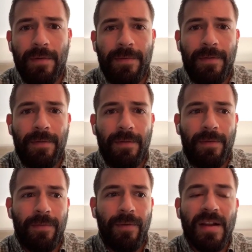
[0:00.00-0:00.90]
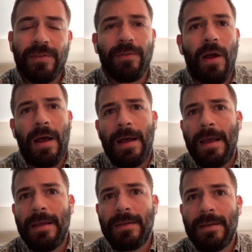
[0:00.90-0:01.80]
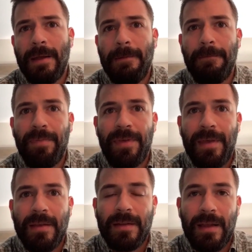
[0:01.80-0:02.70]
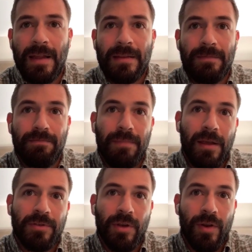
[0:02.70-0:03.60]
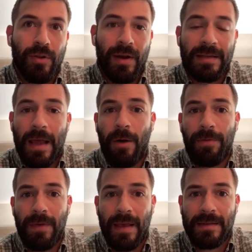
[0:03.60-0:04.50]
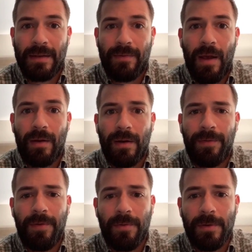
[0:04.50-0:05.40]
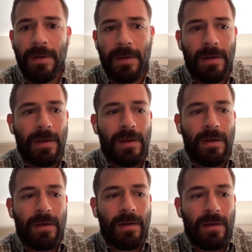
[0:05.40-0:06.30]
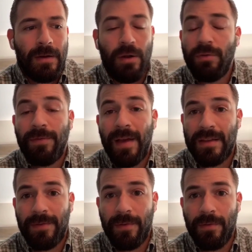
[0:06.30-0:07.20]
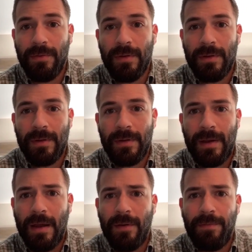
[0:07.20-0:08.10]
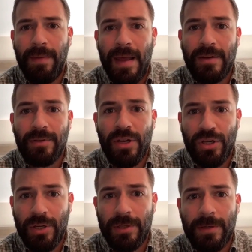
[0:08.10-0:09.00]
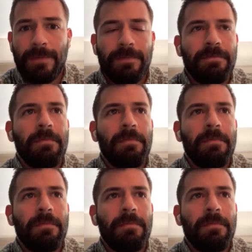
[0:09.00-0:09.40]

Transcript: with French fries and things that can be considered not as healthy as a regular food, non-fast food kind of plate or dishes.